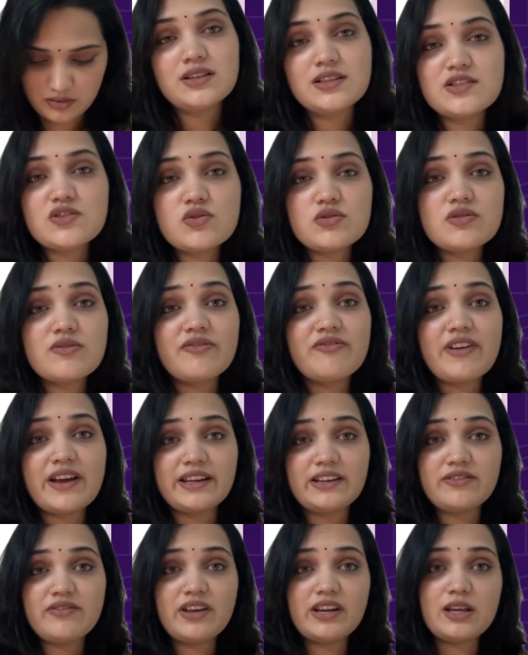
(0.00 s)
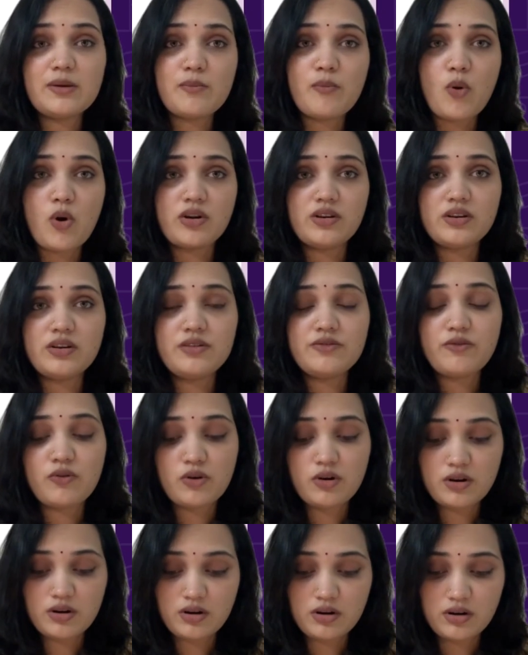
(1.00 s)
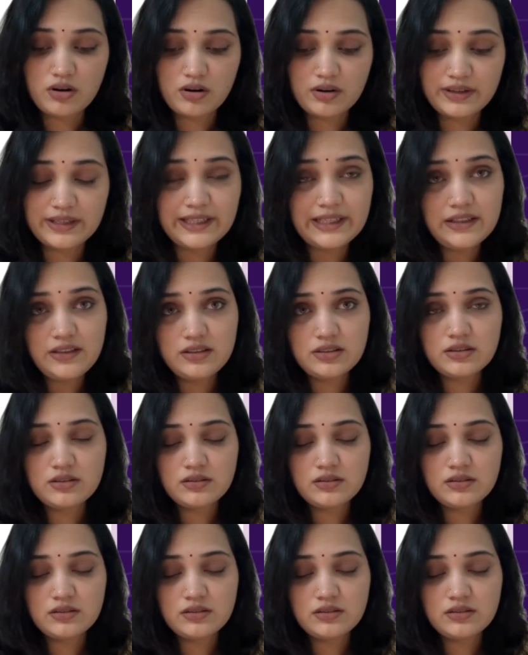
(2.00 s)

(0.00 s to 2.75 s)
This is also very, very important for NEET.